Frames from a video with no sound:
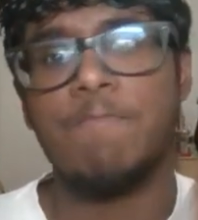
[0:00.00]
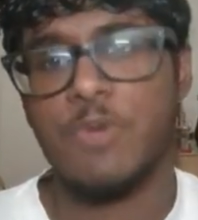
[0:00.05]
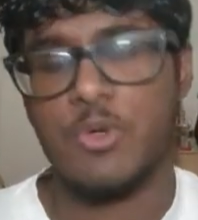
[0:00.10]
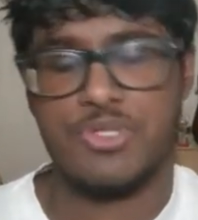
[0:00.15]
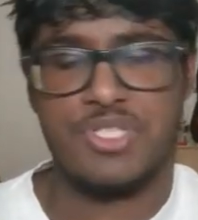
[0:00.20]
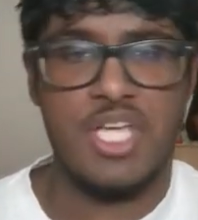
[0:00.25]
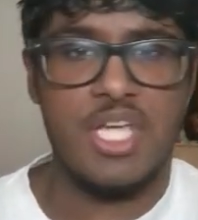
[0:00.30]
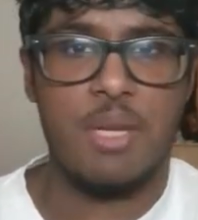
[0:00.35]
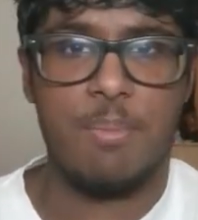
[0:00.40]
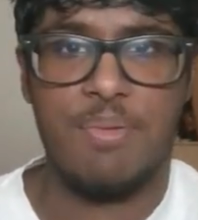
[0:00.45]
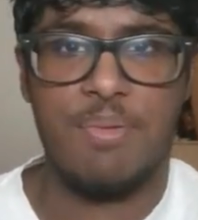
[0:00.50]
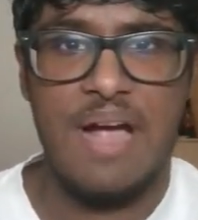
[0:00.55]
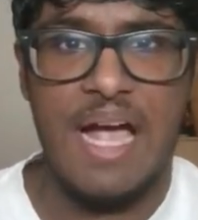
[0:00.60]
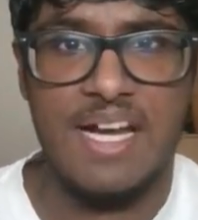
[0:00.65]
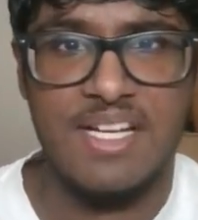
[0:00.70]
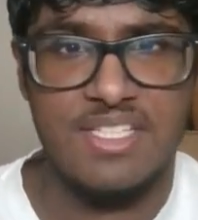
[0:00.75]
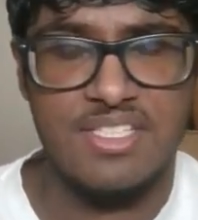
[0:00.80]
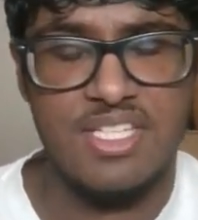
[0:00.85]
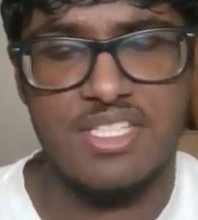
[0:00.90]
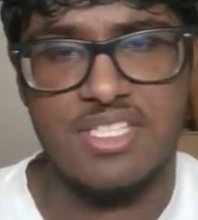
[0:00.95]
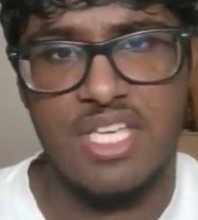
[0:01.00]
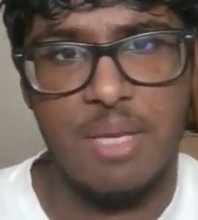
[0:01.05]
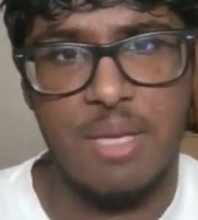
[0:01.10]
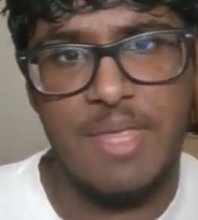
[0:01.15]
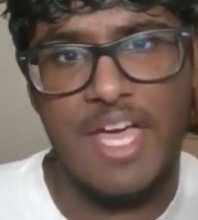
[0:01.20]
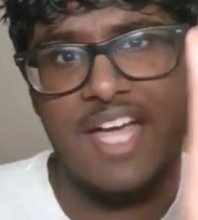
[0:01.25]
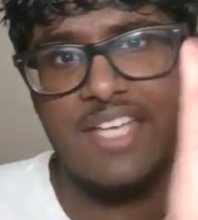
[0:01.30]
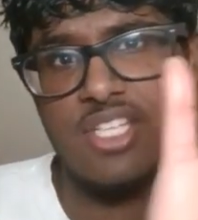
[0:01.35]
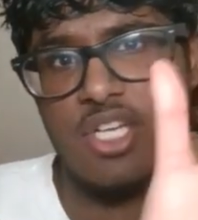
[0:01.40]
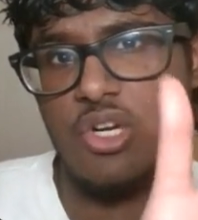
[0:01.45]
or take a practice exam
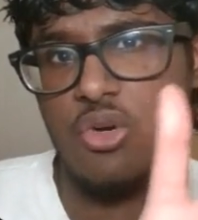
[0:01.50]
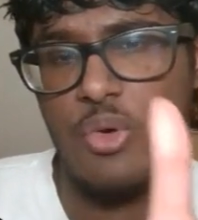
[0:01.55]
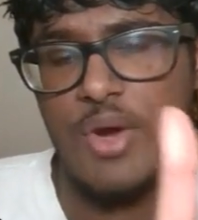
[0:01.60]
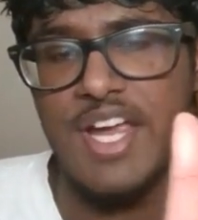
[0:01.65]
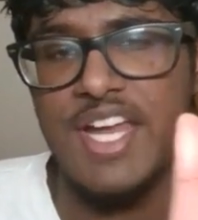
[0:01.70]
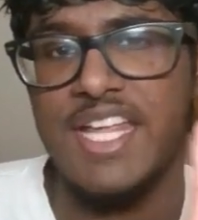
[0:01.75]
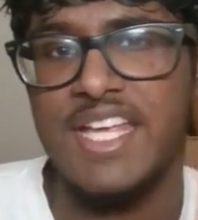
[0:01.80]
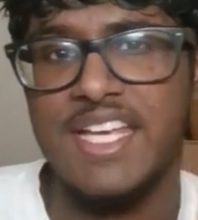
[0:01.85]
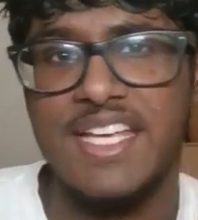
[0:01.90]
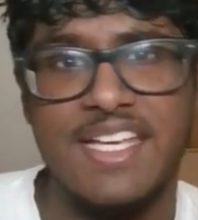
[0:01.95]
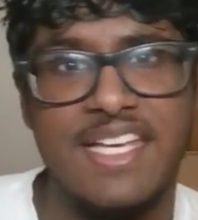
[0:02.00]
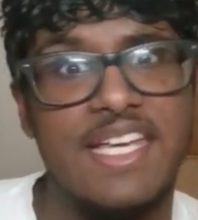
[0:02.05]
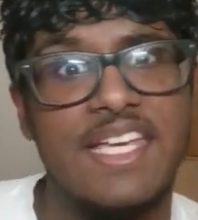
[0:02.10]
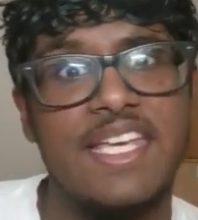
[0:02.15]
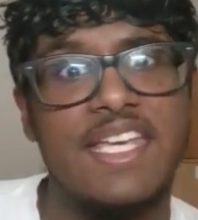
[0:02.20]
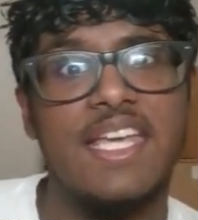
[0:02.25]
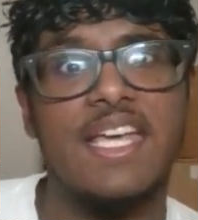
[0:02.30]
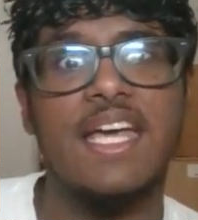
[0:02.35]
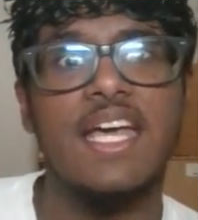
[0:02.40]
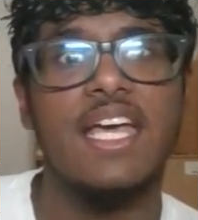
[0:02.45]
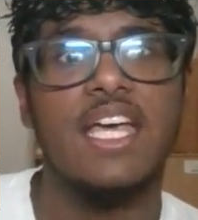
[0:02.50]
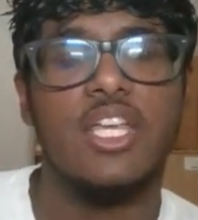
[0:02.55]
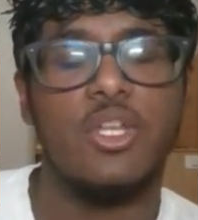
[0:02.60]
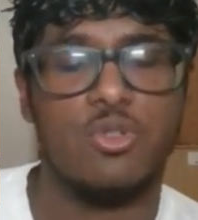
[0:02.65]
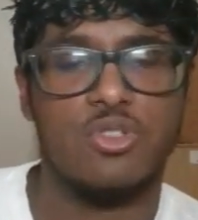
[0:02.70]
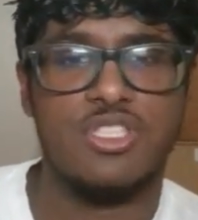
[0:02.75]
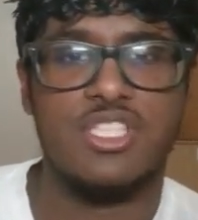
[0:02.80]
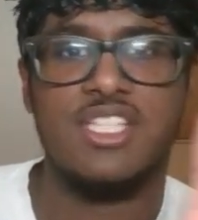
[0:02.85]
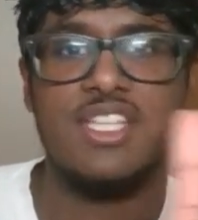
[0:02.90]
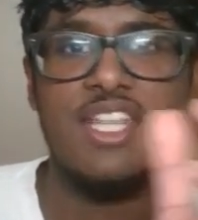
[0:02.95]
that has a grading key,
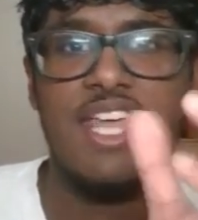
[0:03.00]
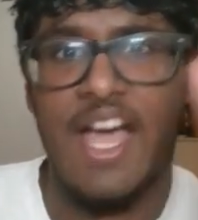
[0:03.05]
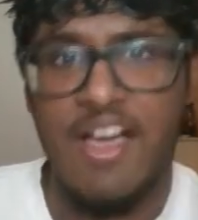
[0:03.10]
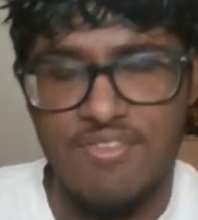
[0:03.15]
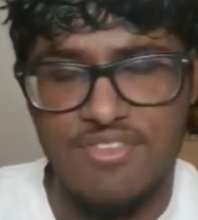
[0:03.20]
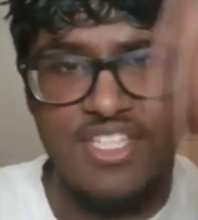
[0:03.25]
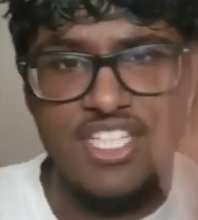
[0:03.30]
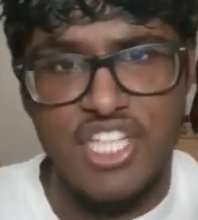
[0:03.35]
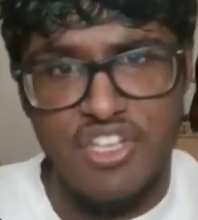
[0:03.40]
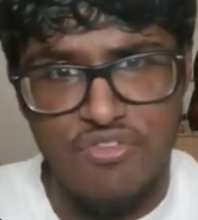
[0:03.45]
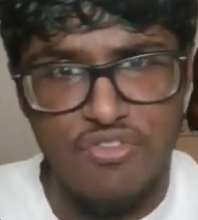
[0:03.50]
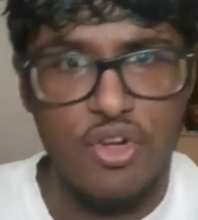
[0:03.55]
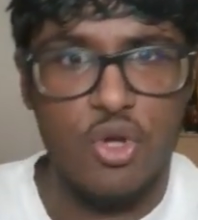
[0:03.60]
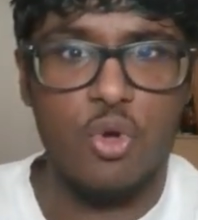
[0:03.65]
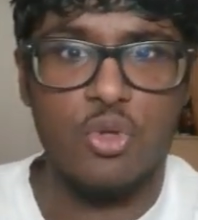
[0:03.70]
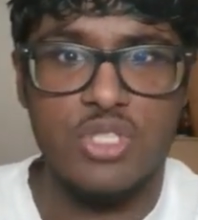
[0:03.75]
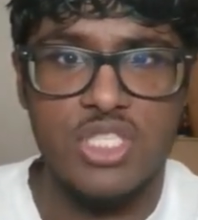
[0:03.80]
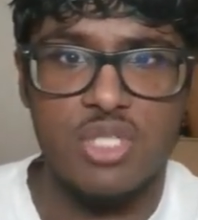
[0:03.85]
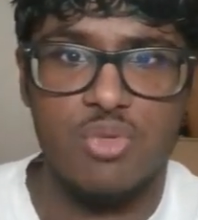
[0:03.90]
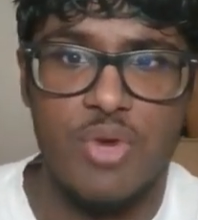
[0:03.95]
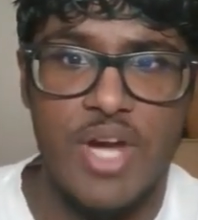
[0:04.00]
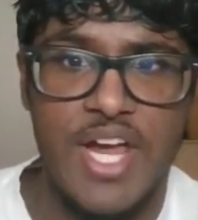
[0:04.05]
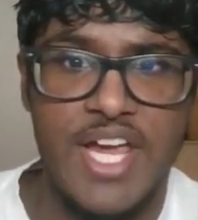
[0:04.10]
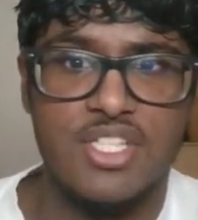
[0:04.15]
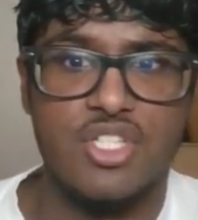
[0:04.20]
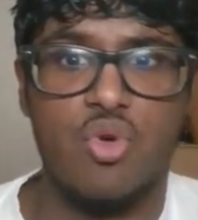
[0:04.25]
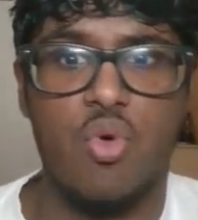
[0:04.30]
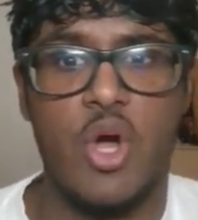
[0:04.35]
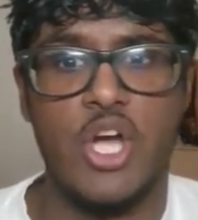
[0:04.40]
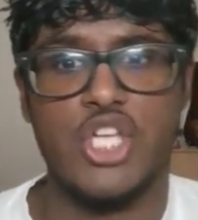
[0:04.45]
you'll see they have difficulty
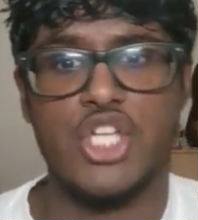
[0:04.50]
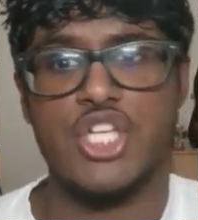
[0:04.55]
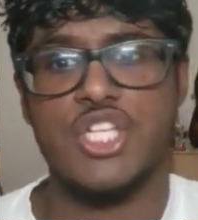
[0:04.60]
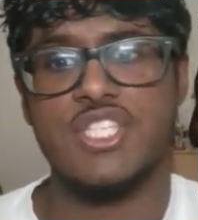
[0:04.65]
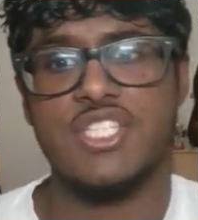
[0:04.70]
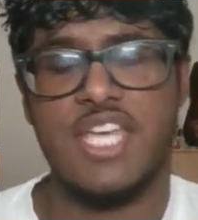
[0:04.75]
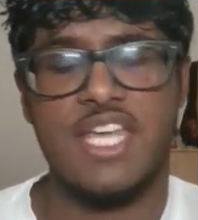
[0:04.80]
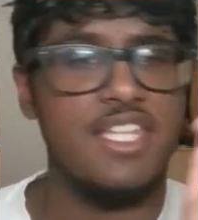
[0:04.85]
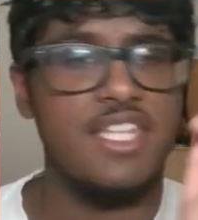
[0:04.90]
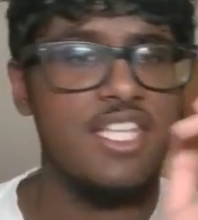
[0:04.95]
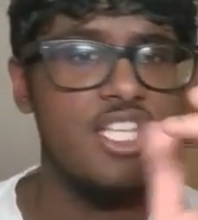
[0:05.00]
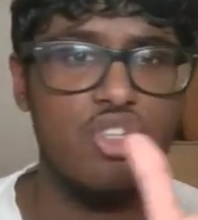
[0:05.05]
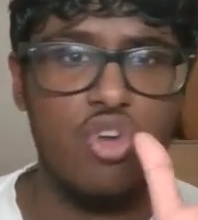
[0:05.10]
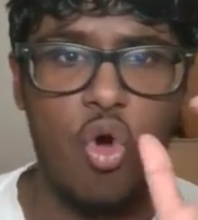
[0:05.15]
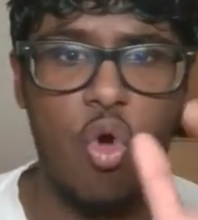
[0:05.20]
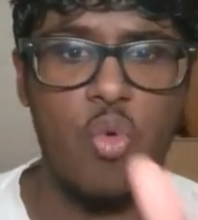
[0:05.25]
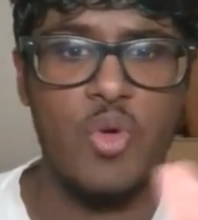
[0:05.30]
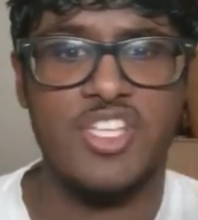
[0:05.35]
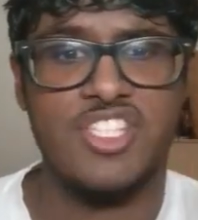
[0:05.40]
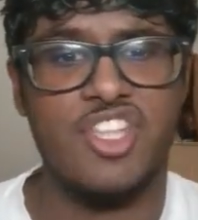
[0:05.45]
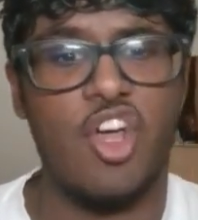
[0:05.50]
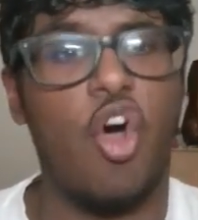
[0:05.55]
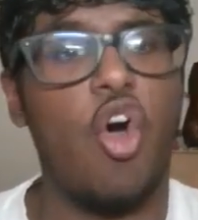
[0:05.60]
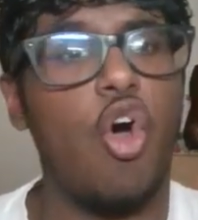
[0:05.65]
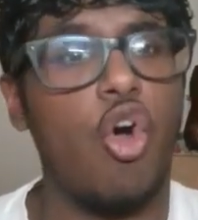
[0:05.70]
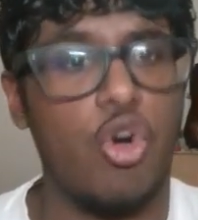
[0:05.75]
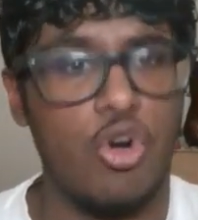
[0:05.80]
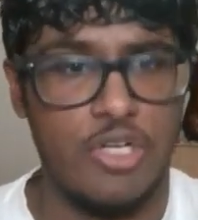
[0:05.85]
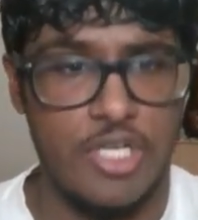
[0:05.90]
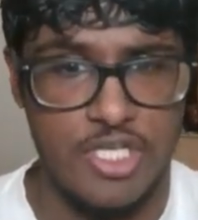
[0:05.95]
ranked questions, and these are always the
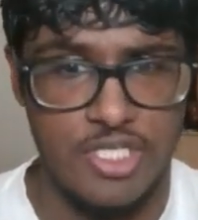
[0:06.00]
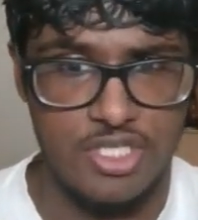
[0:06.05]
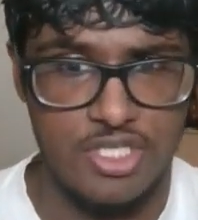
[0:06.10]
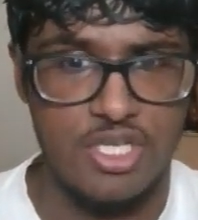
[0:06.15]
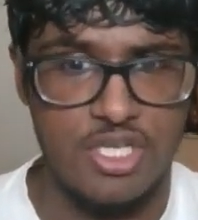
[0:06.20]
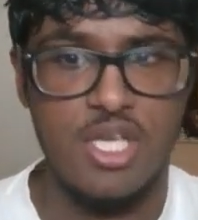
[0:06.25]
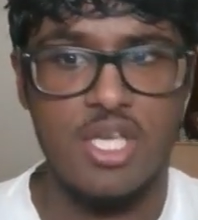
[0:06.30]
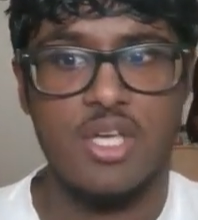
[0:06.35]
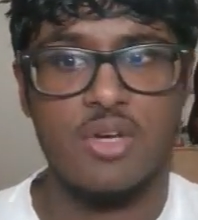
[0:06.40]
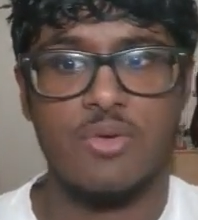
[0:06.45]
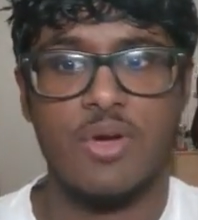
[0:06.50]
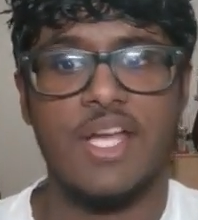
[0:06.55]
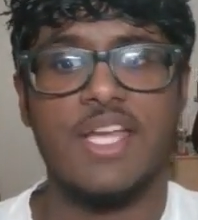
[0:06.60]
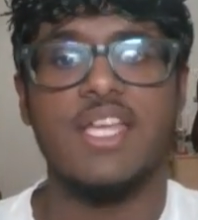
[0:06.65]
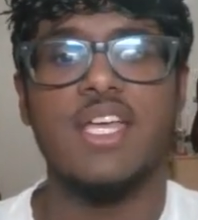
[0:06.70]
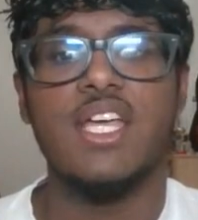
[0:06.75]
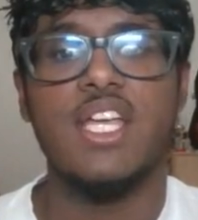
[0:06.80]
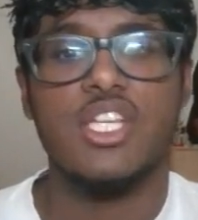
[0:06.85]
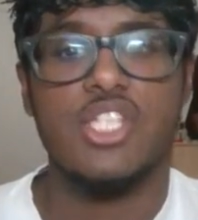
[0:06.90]
hardest, right?